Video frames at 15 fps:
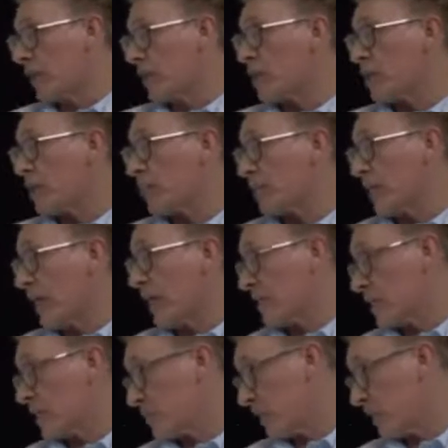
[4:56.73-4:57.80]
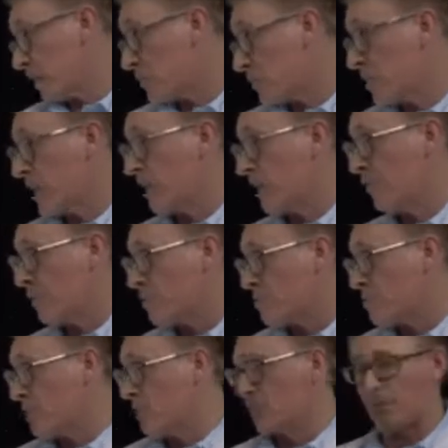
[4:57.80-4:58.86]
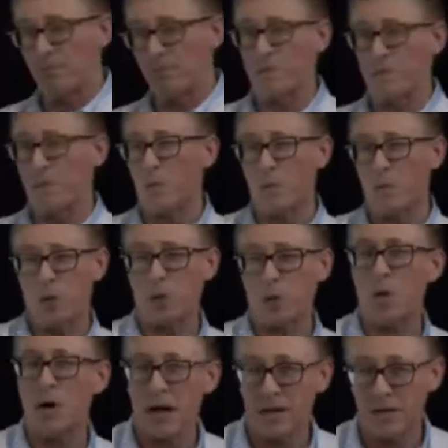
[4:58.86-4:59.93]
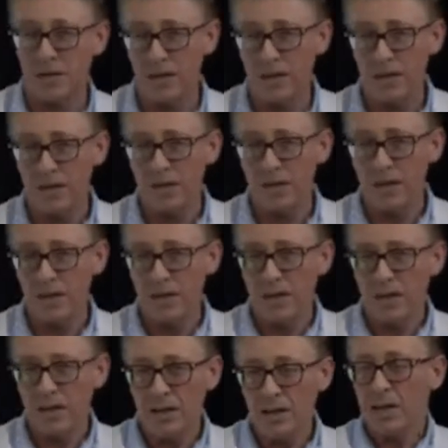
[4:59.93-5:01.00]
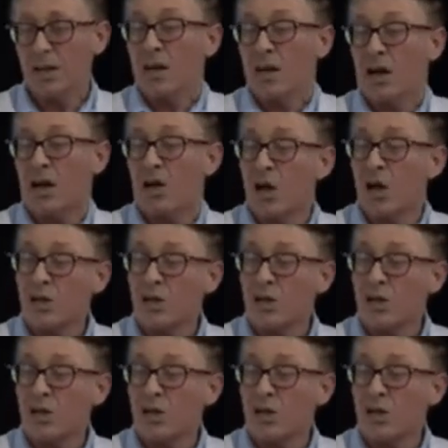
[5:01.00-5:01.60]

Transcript: income plan that has been created for millions of people worldwide. A